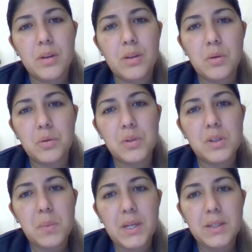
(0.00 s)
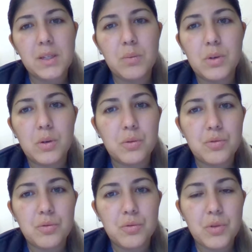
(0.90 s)
The nose is patent with no
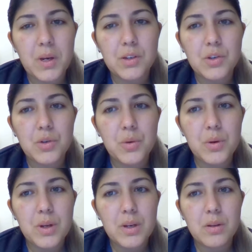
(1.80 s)
drainage noted.